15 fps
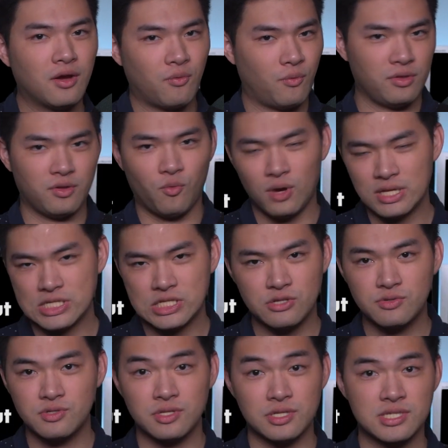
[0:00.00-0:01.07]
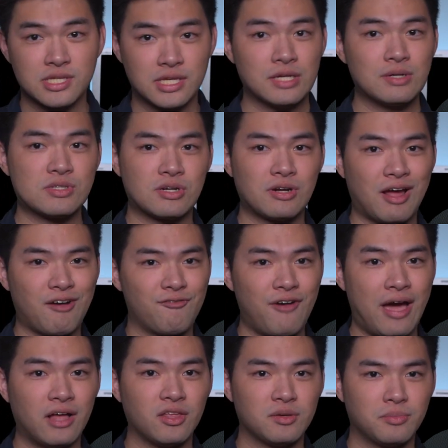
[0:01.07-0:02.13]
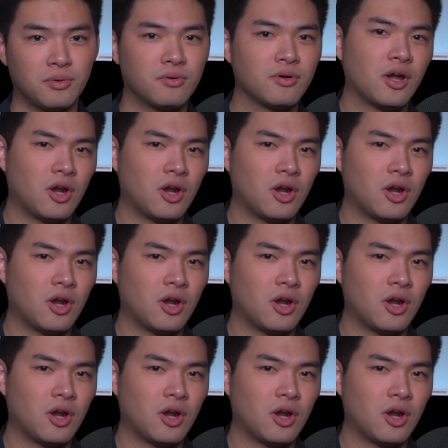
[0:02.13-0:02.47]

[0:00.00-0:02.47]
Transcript: where their once useless skills are now valuable,